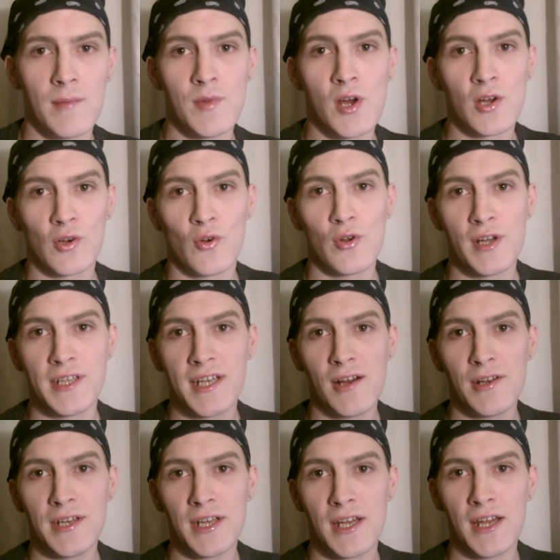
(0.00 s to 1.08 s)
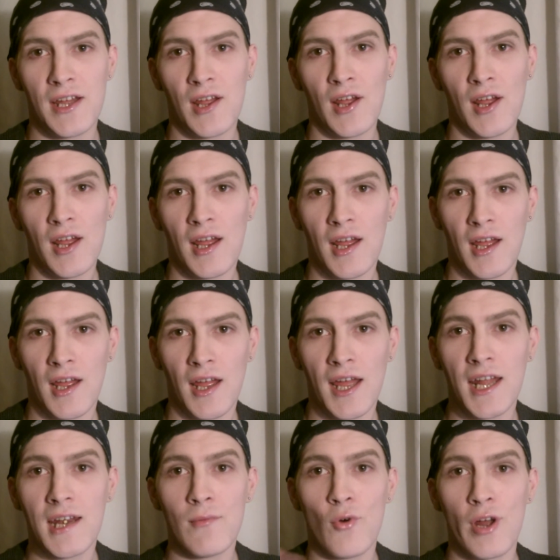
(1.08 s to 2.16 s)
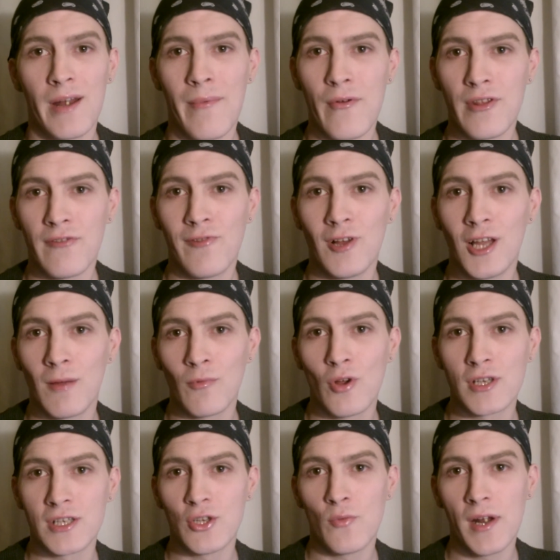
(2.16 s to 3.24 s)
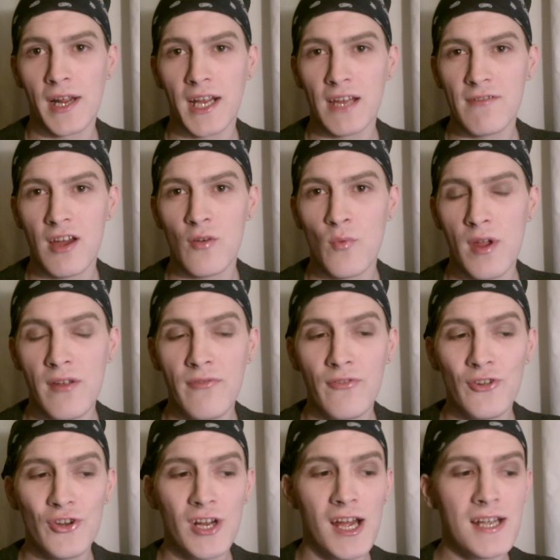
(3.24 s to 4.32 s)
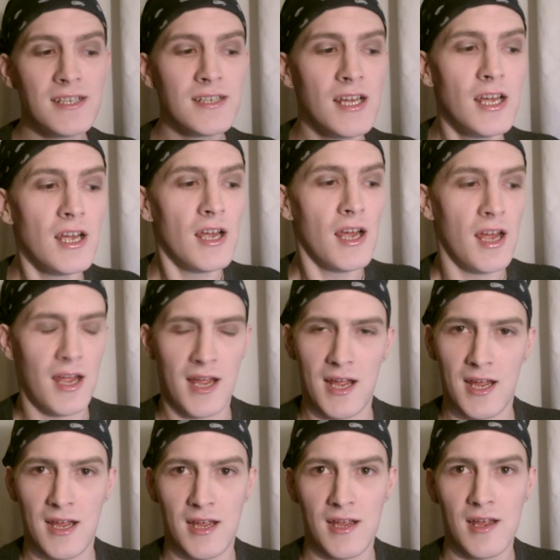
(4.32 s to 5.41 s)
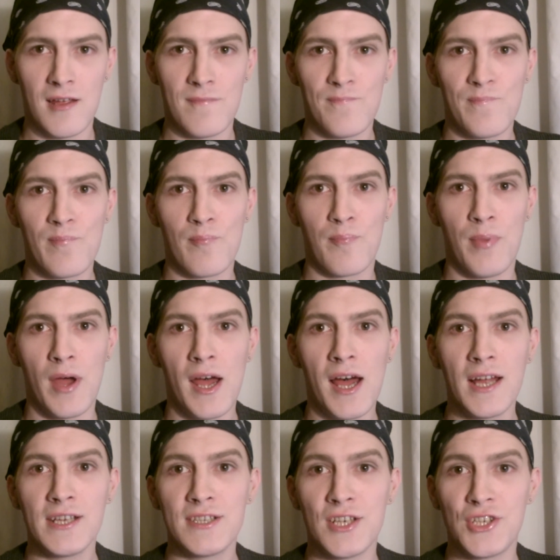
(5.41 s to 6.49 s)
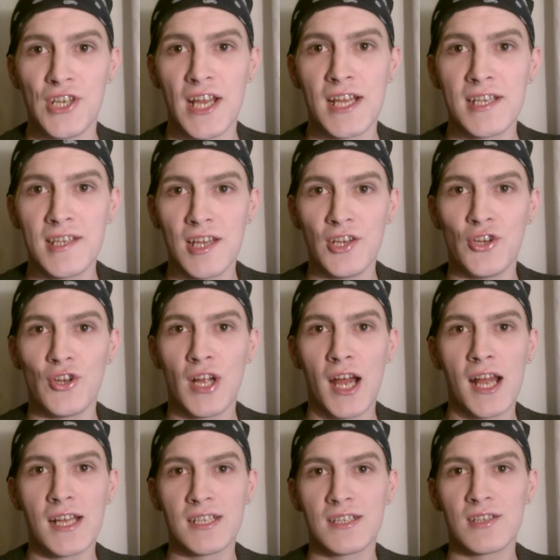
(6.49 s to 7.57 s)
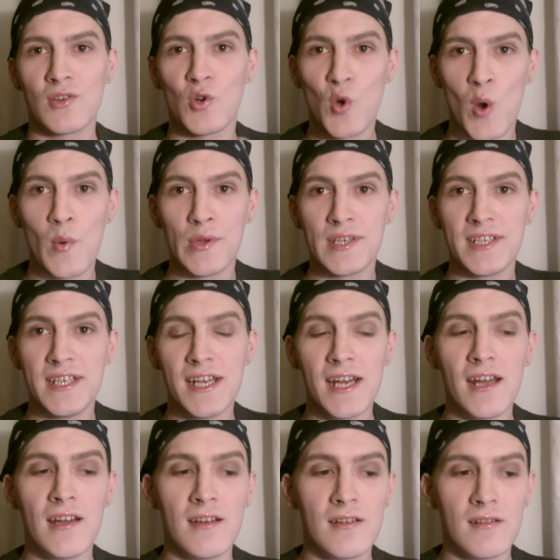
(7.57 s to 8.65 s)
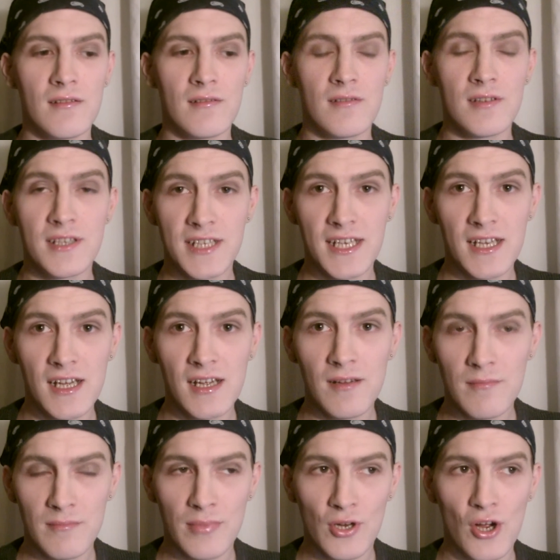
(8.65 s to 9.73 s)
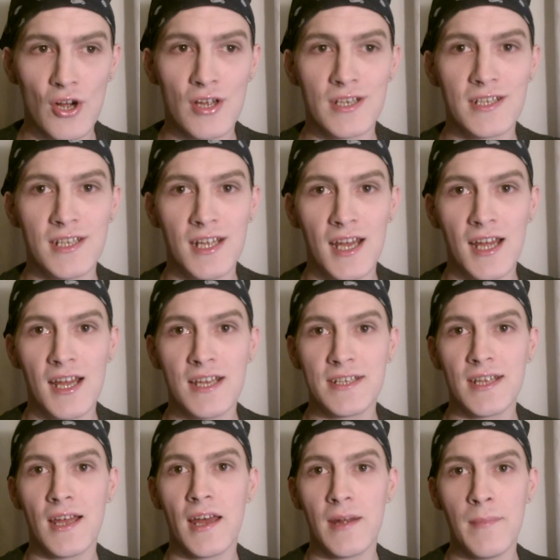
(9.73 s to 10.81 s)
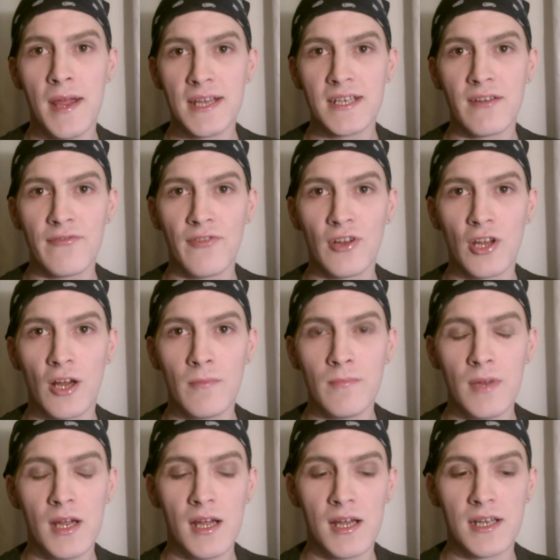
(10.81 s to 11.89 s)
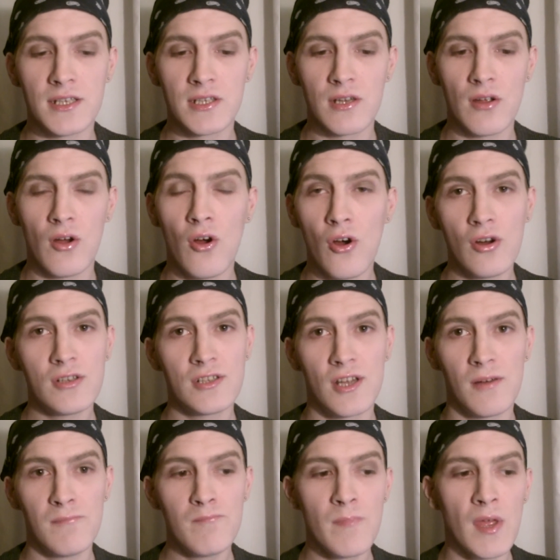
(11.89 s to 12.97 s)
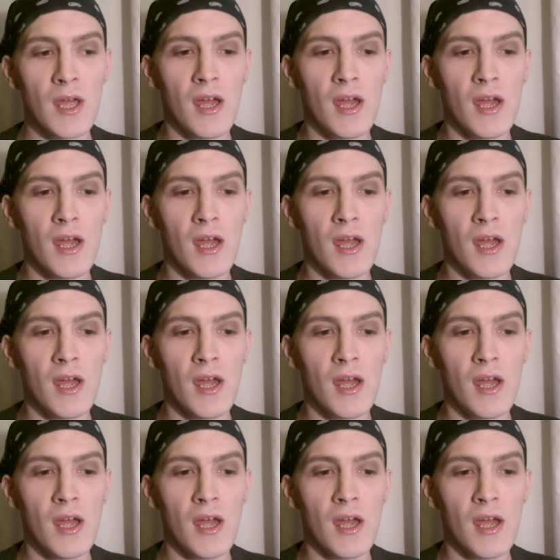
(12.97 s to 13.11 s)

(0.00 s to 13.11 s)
I'm not going to tell you uh, any more about the film because I don't want to give it away for you guys. Uh, but I suggest that you guys go out and see it, see it because it is an amazing film. It is awesome.